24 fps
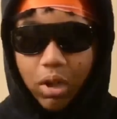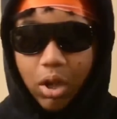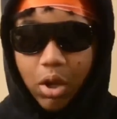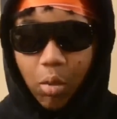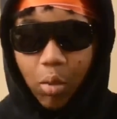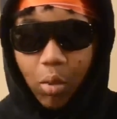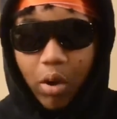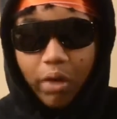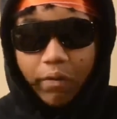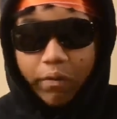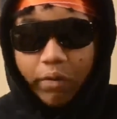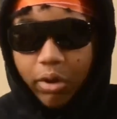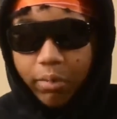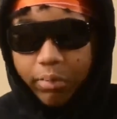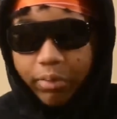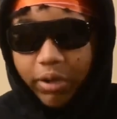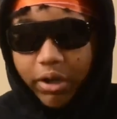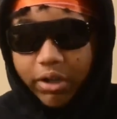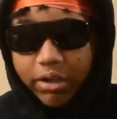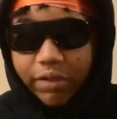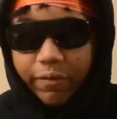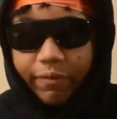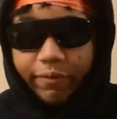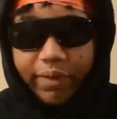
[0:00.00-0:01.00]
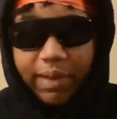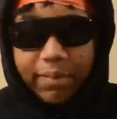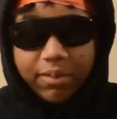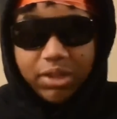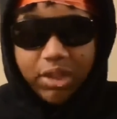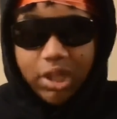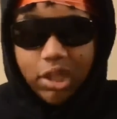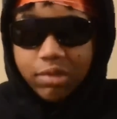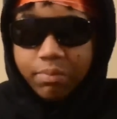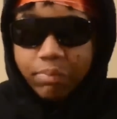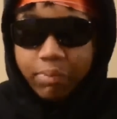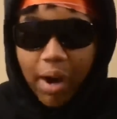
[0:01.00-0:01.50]
What real person flips
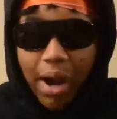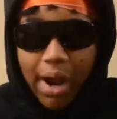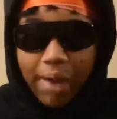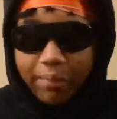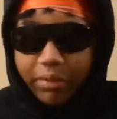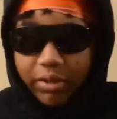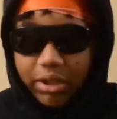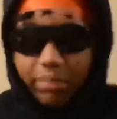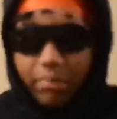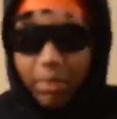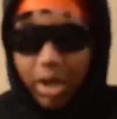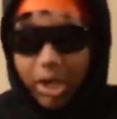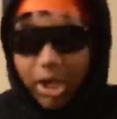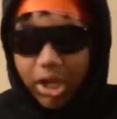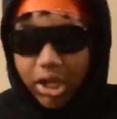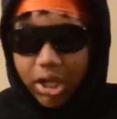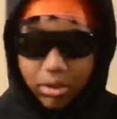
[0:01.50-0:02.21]
this properly, my?